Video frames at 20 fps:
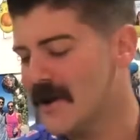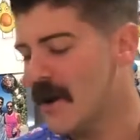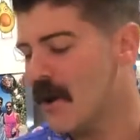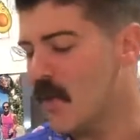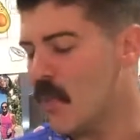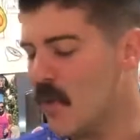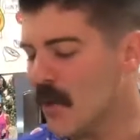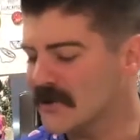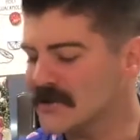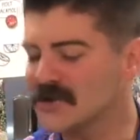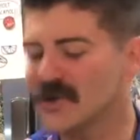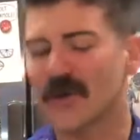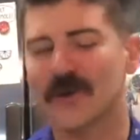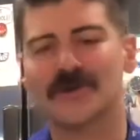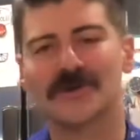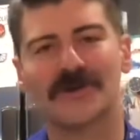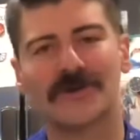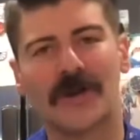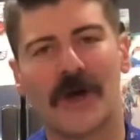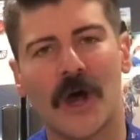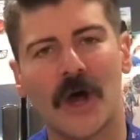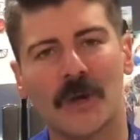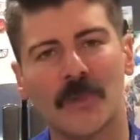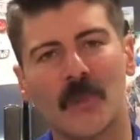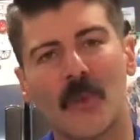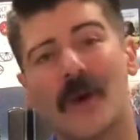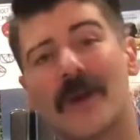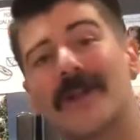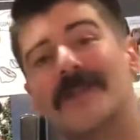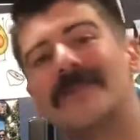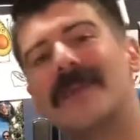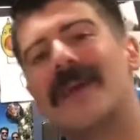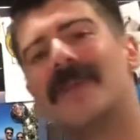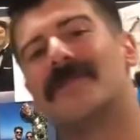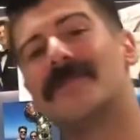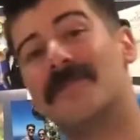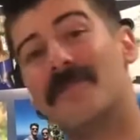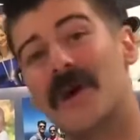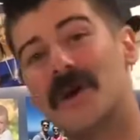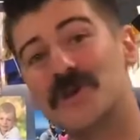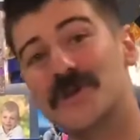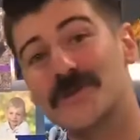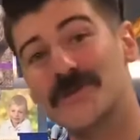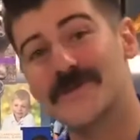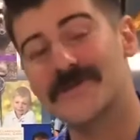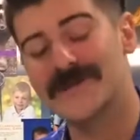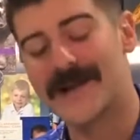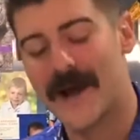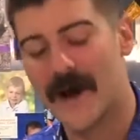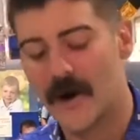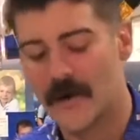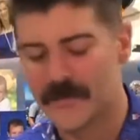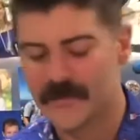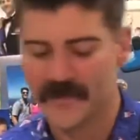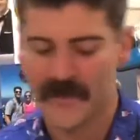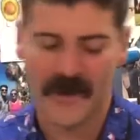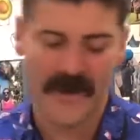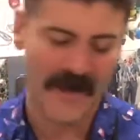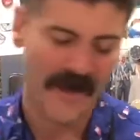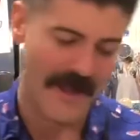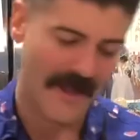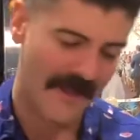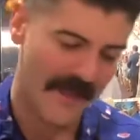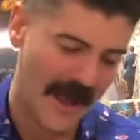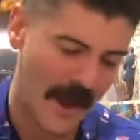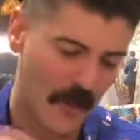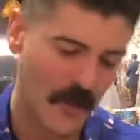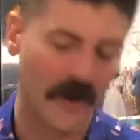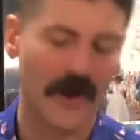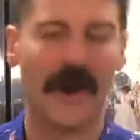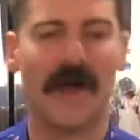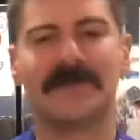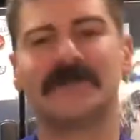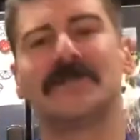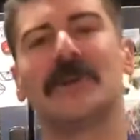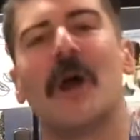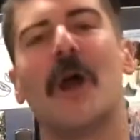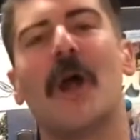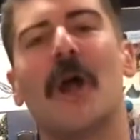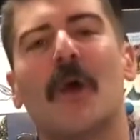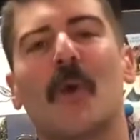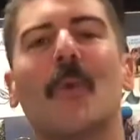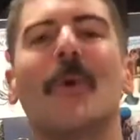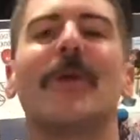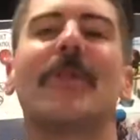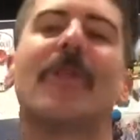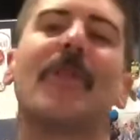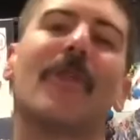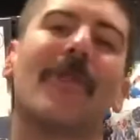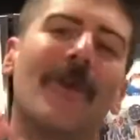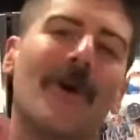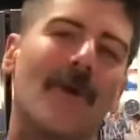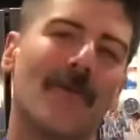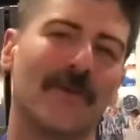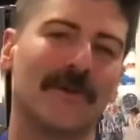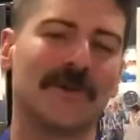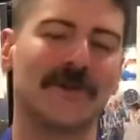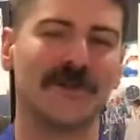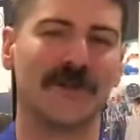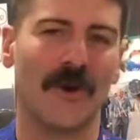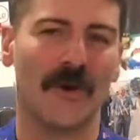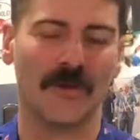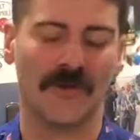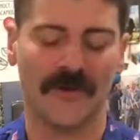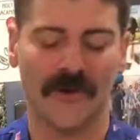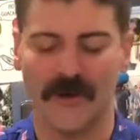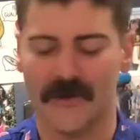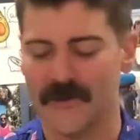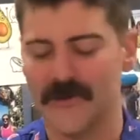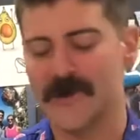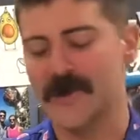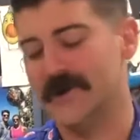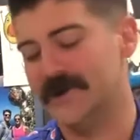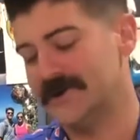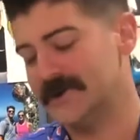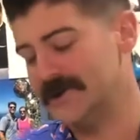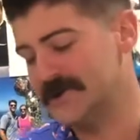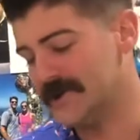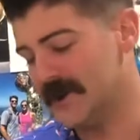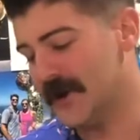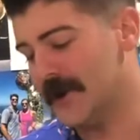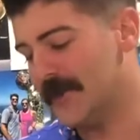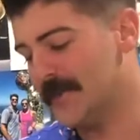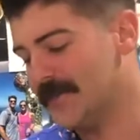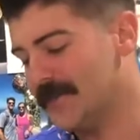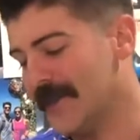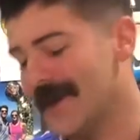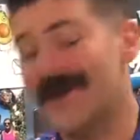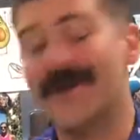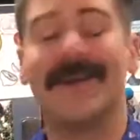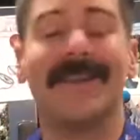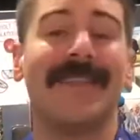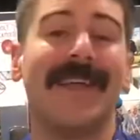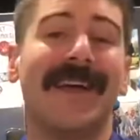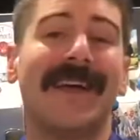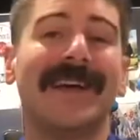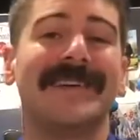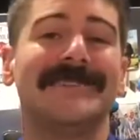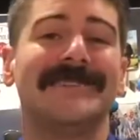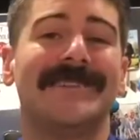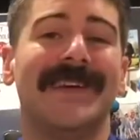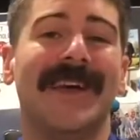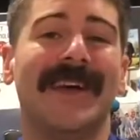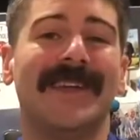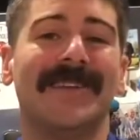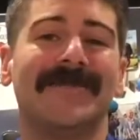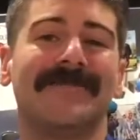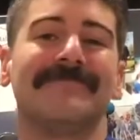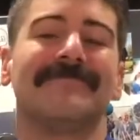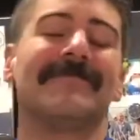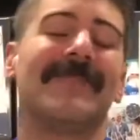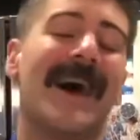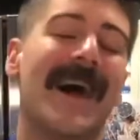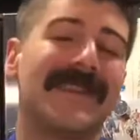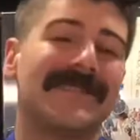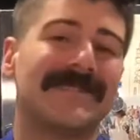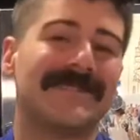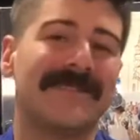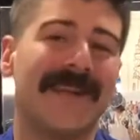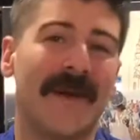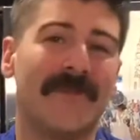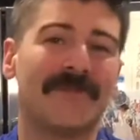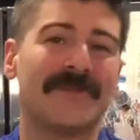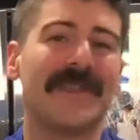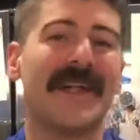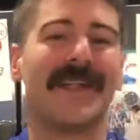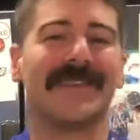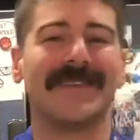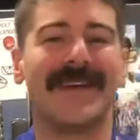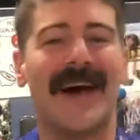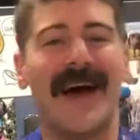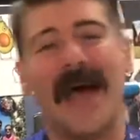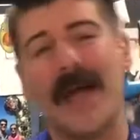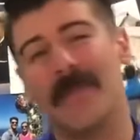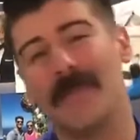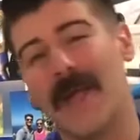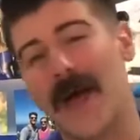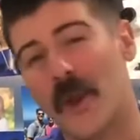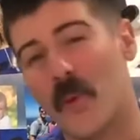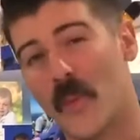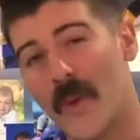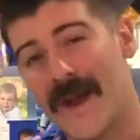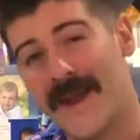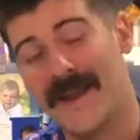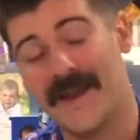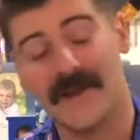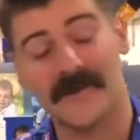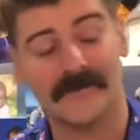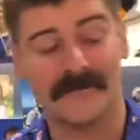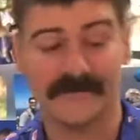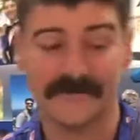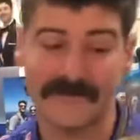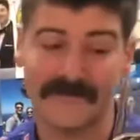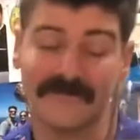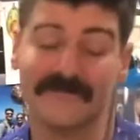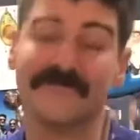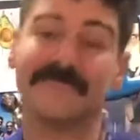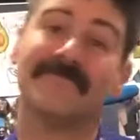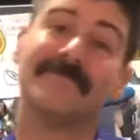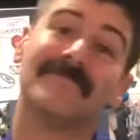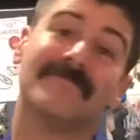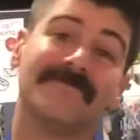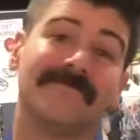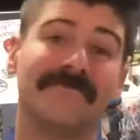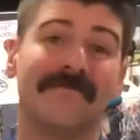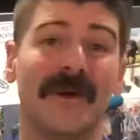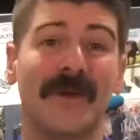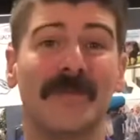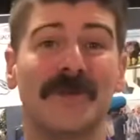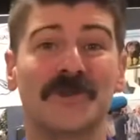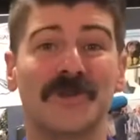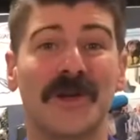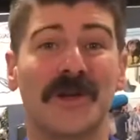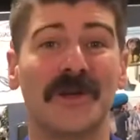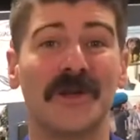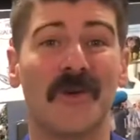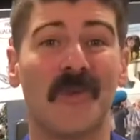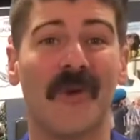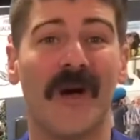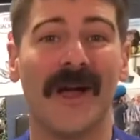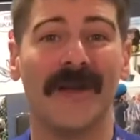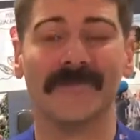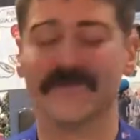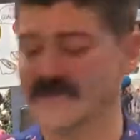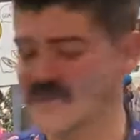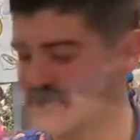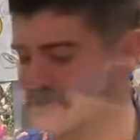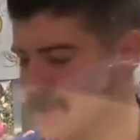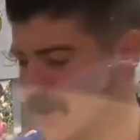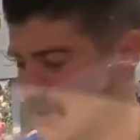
Once those are done, we're gonna take the mushrooms out, and then we're gonna start with the risotto. So, like I said, a lot of steps, a lot of time, a lot of waiting. Better be drinking your wine. So let's go.